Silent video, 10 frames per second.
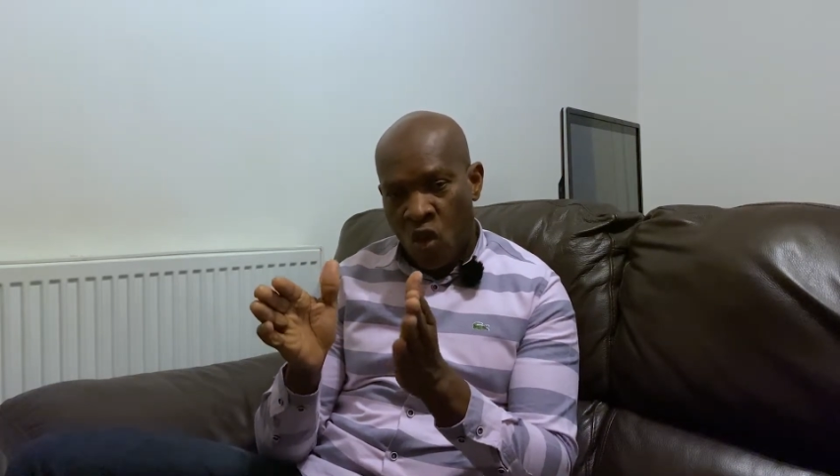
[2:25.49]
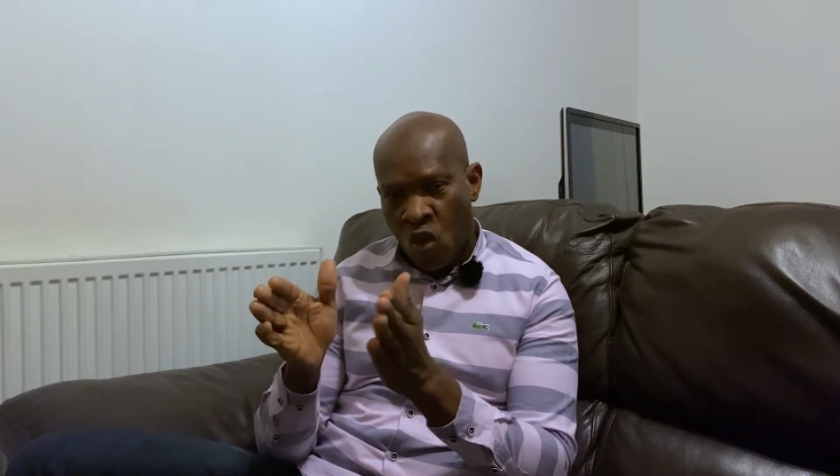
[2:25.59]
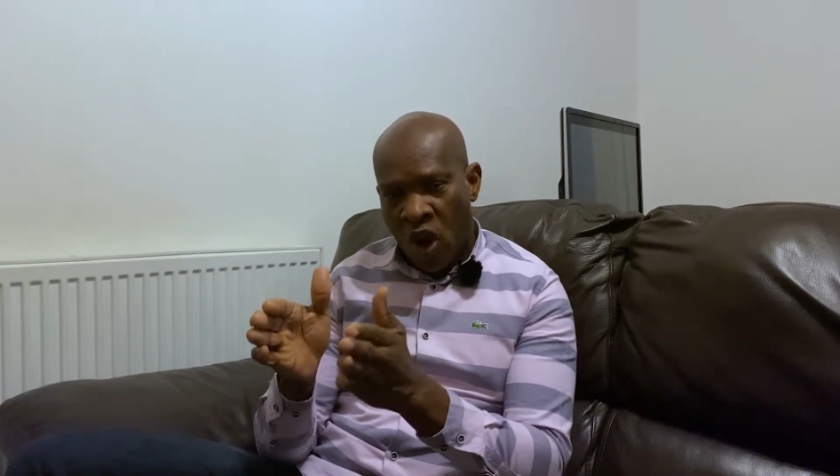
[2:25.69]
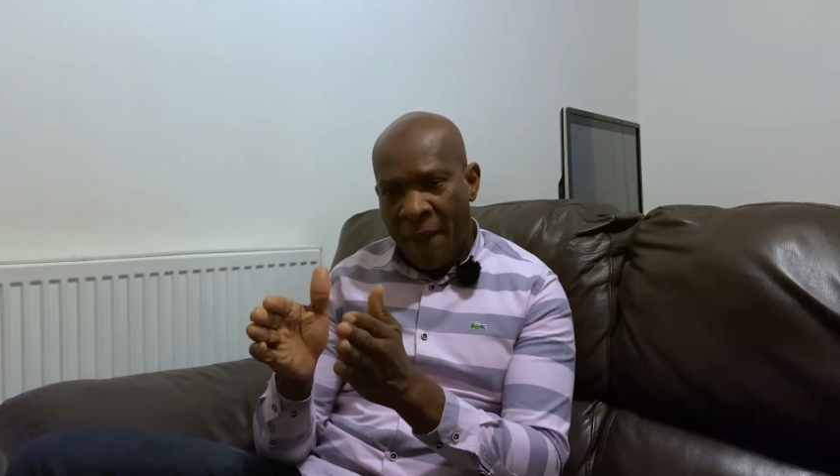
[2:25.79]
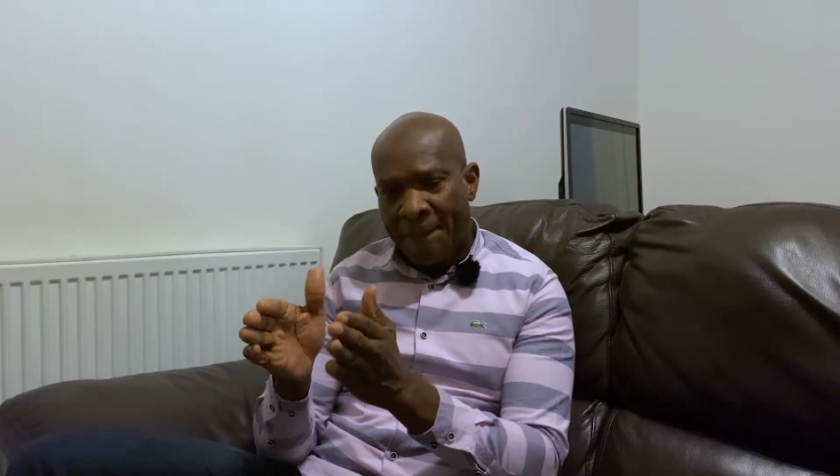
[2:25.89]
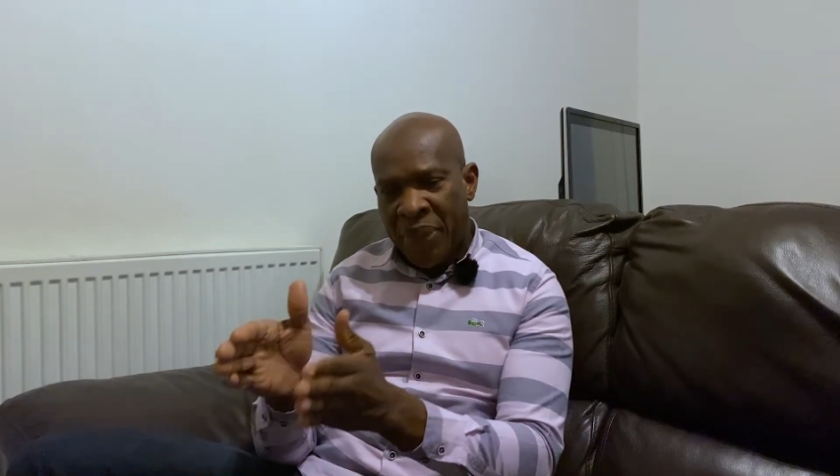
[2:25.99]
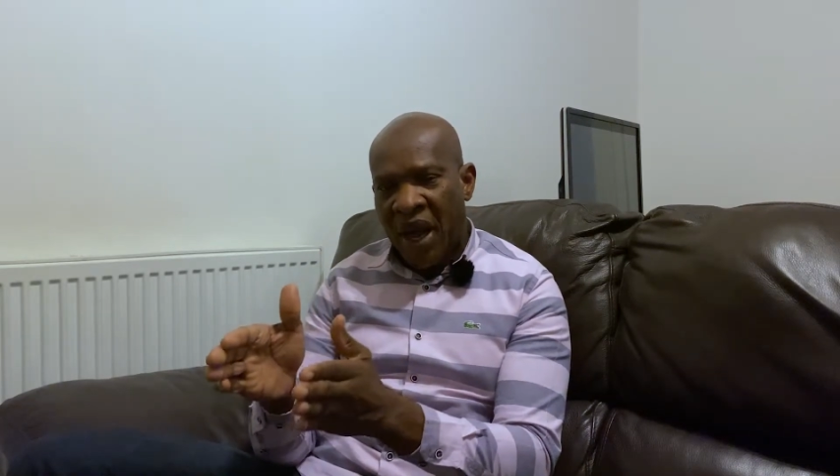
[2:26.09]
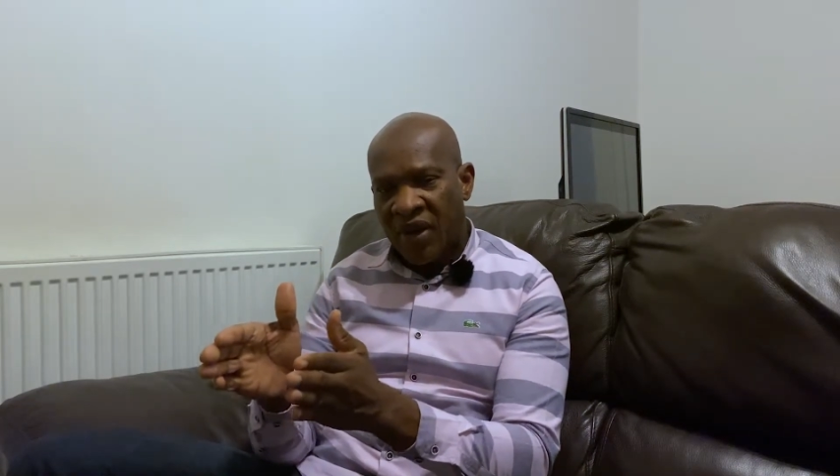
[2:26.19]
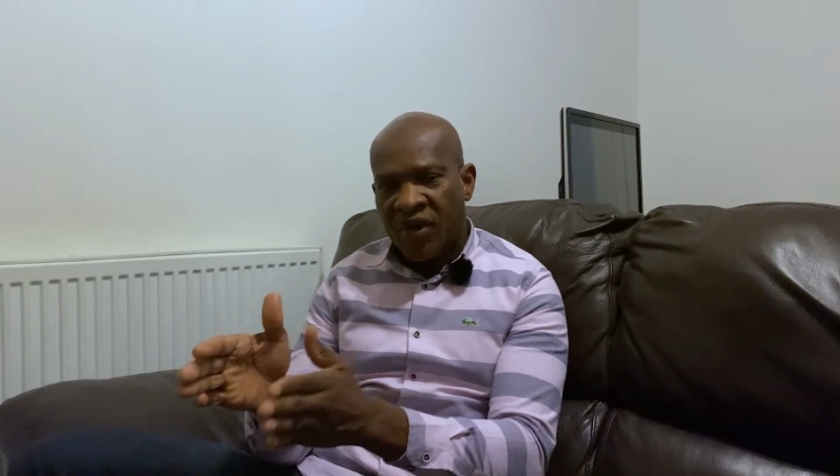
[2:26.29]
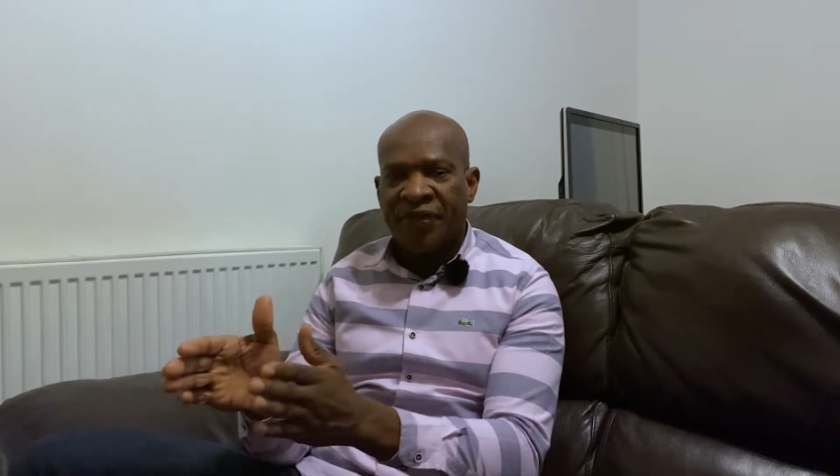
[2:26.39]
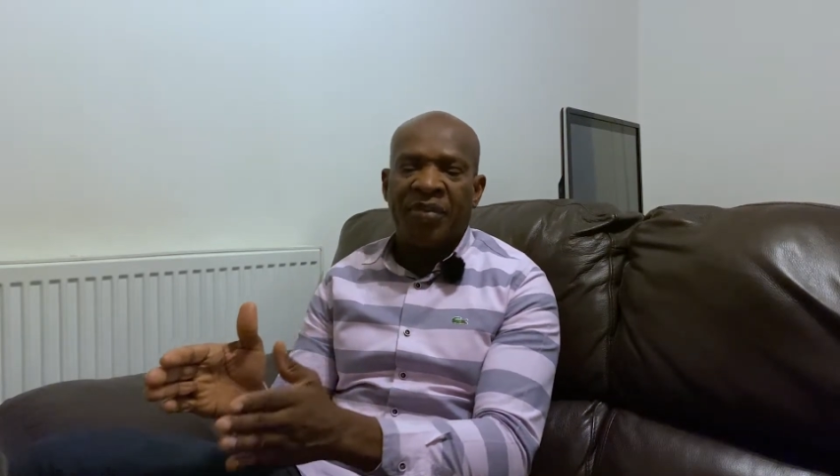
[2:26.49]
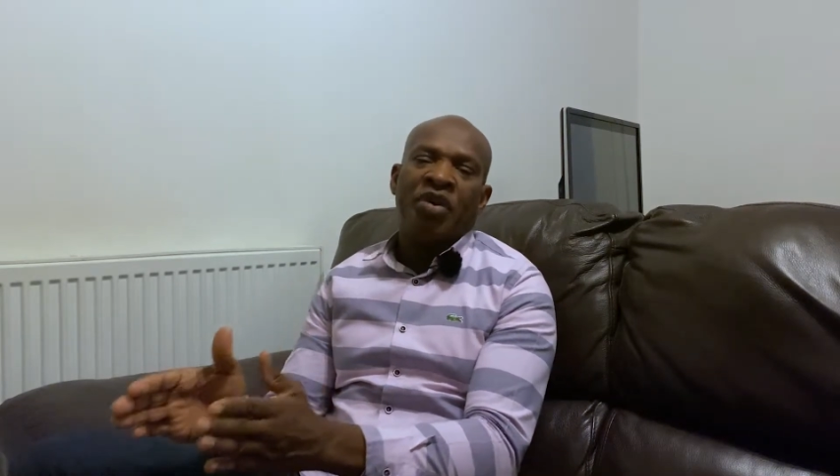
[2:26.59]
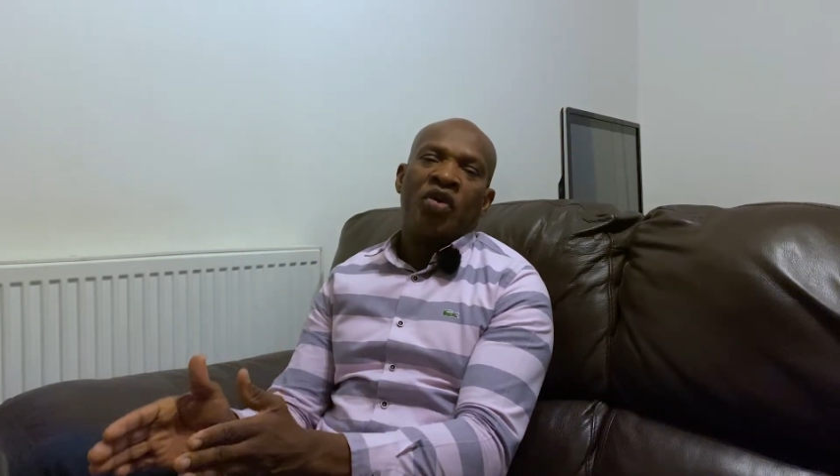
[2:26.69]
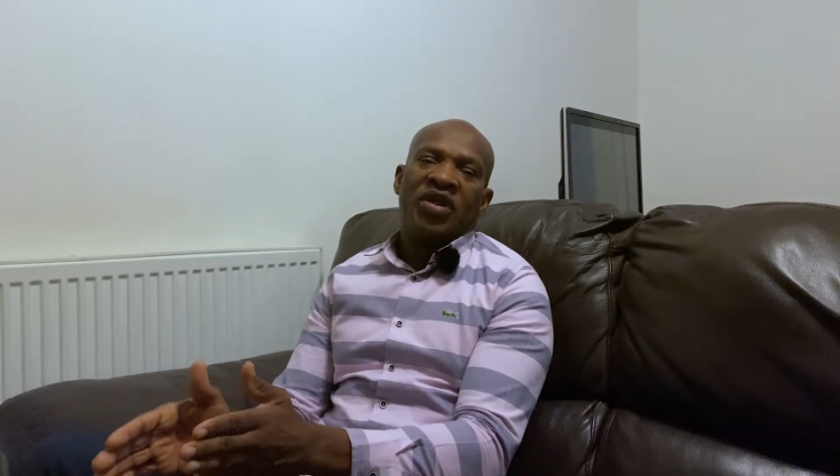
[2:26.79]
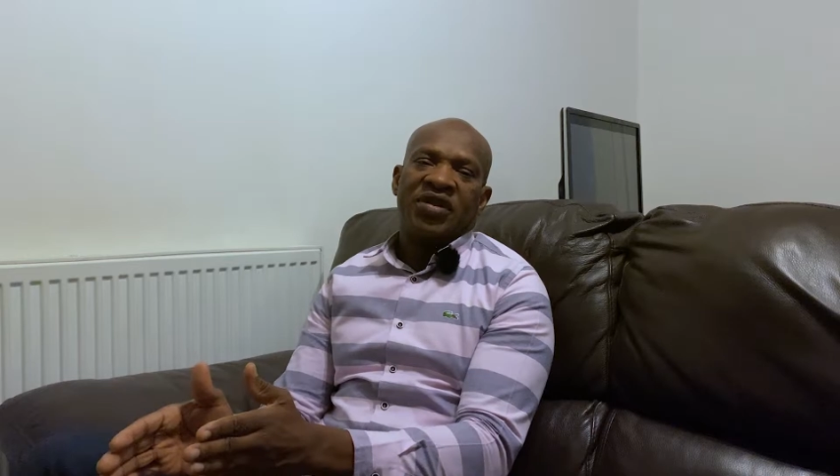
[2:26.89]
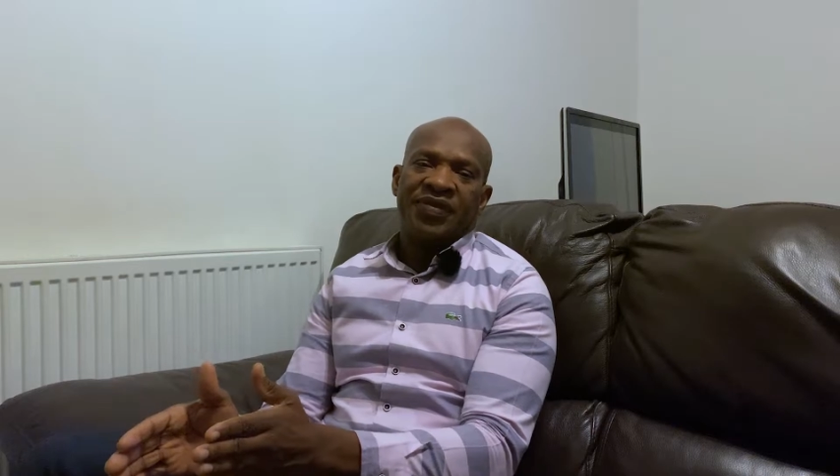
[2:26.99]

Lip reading: one part of the building.